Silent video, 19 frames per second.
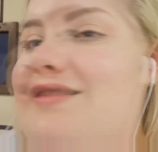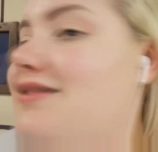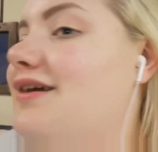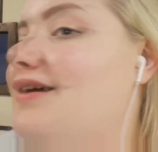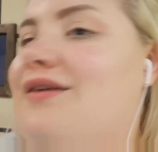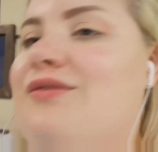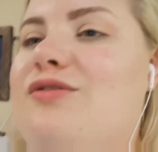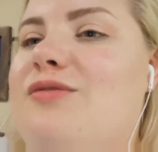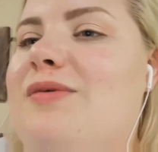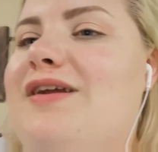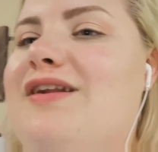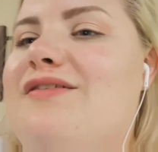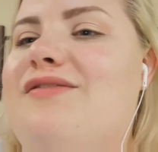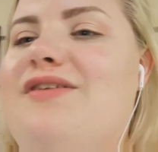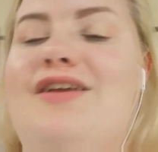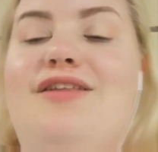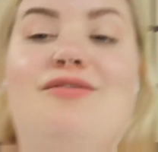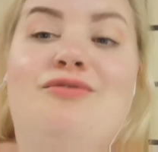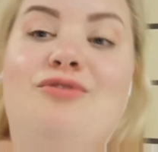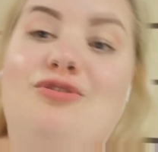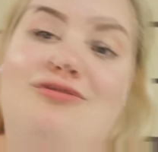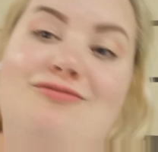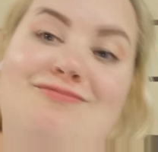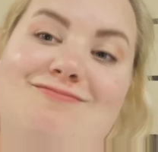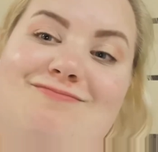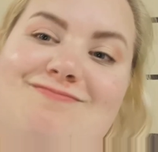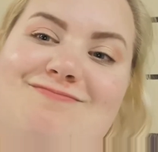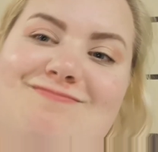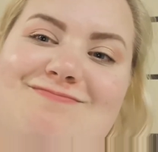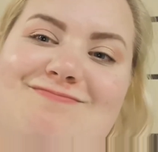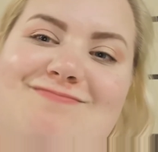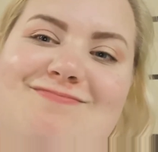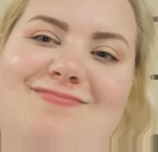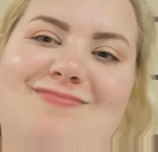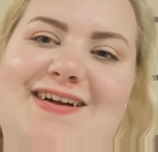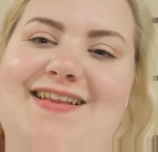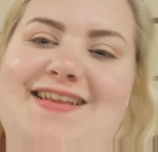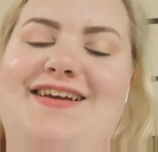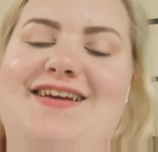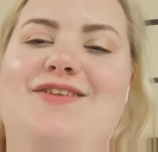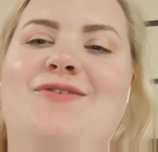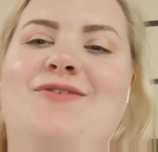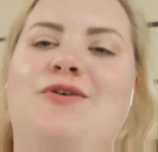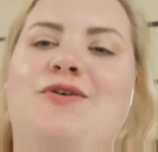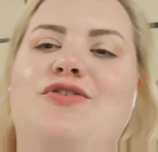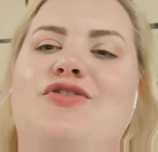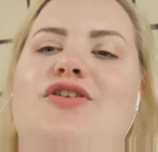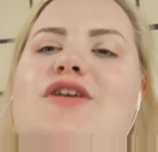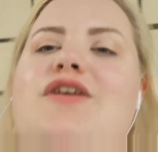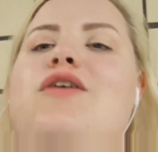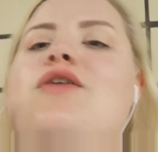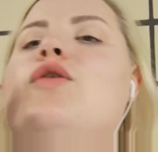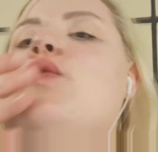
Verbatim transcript: Thanks for being Faithfull and thanks for watching.